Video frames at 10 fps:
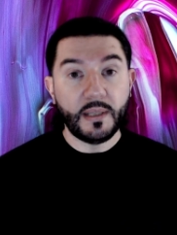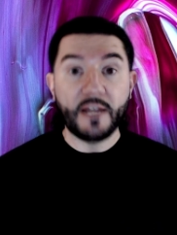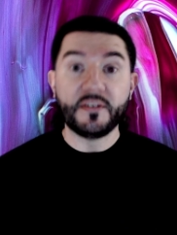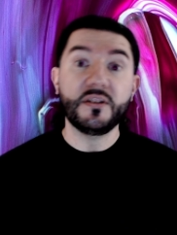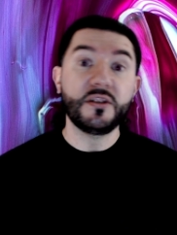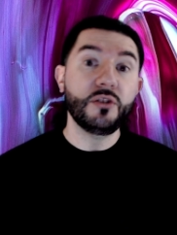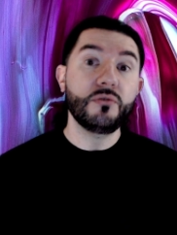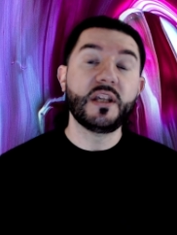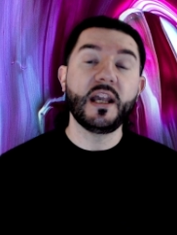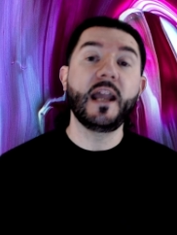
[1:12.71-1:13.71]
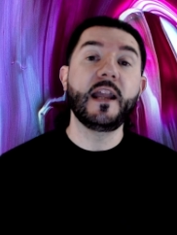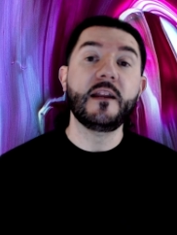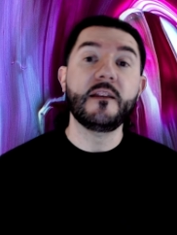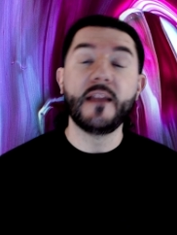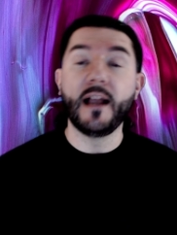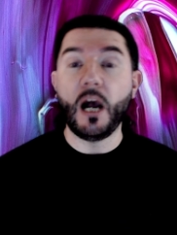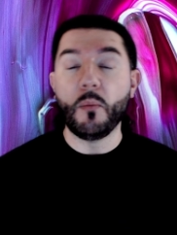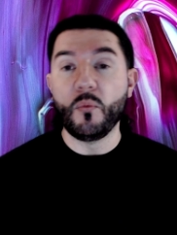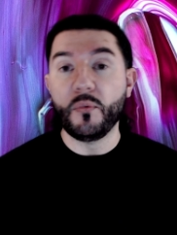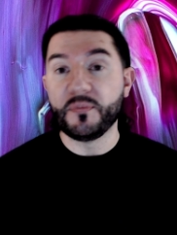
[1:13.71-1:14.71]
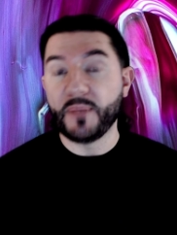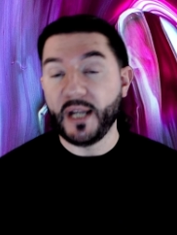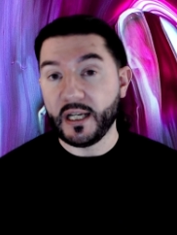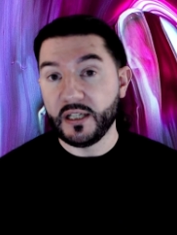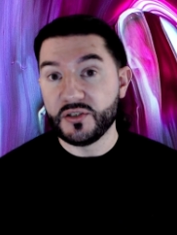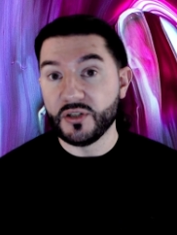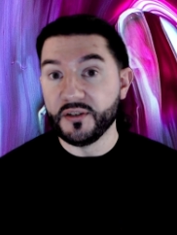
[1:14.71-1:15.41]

As in the UK, the album was packaged on